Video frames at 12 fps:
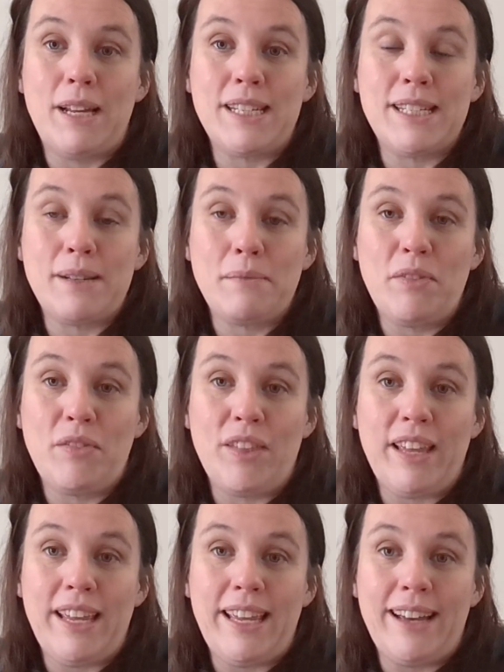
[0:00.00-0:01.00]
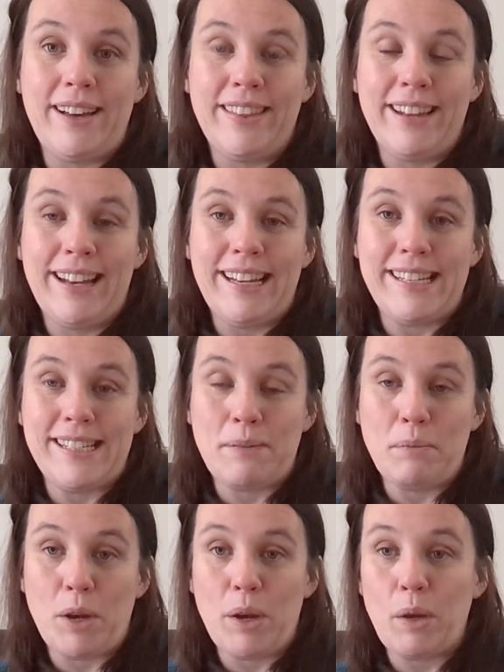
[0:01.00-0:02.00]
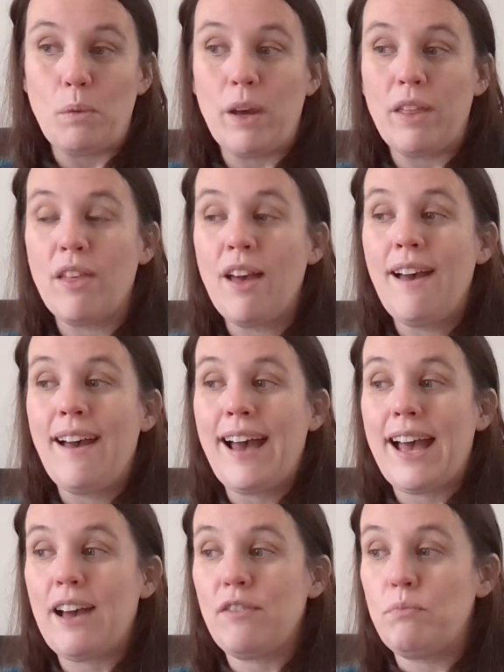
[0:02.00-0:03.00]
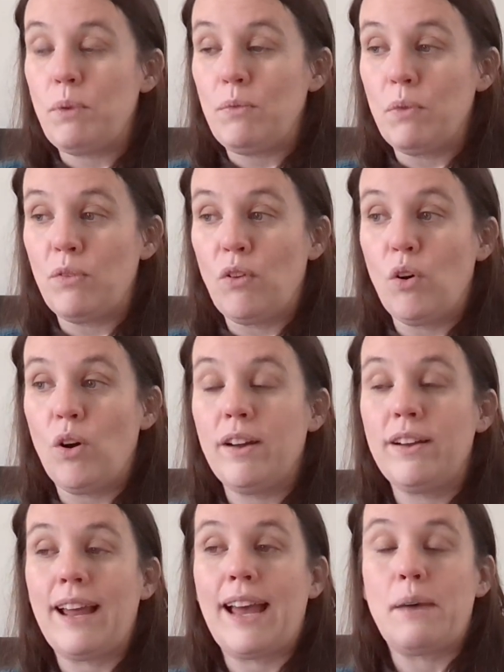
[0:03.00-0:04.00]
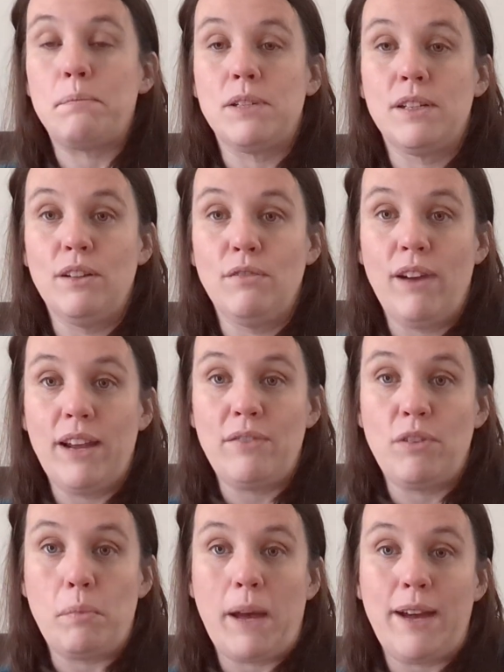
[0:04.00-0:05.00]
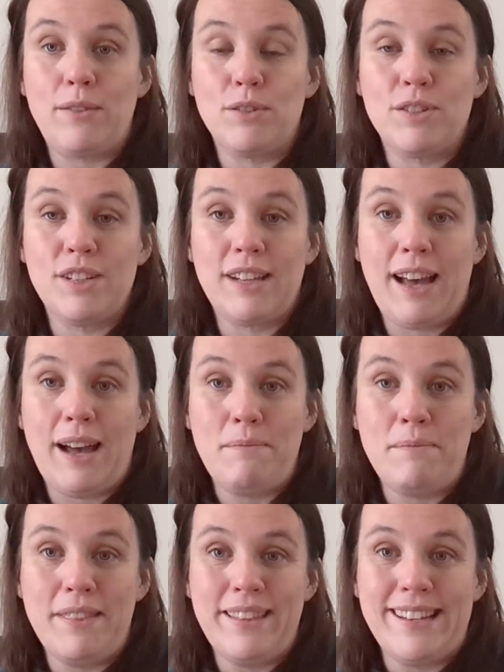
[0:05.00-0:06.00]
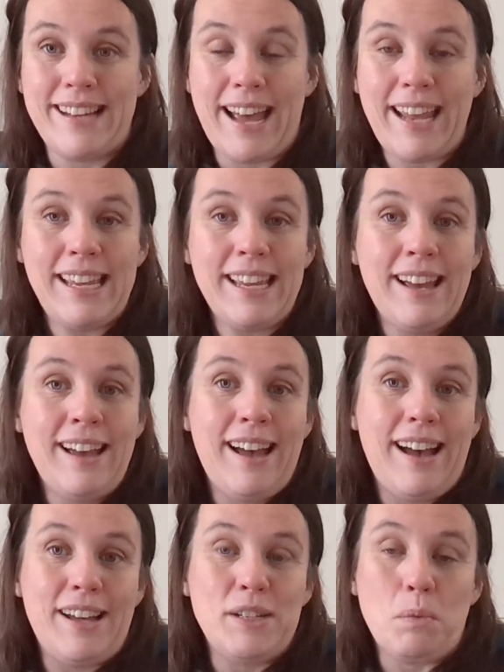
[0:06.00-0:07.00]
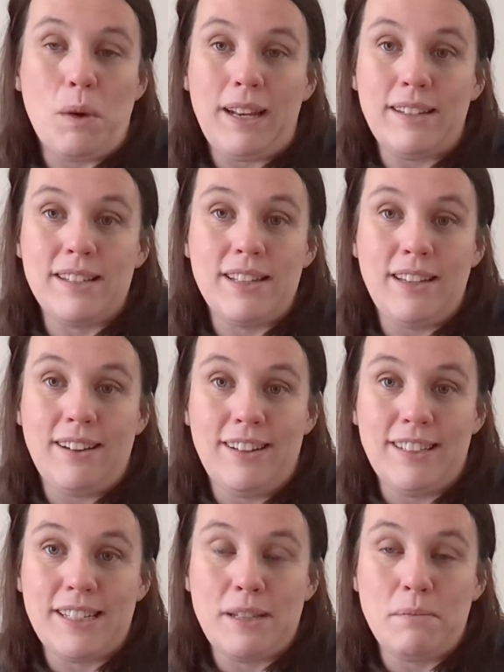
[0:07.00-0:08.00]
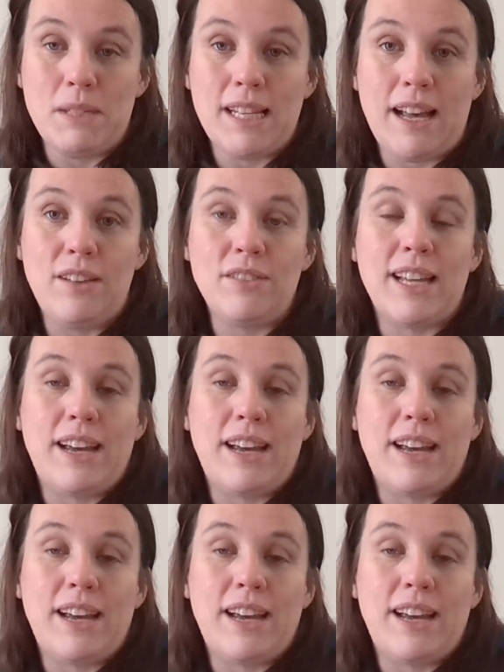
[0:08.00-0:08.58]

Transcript: Some of the other ladies I'm going with have been before and absolutely rave about the day, as well as the yarns themselves.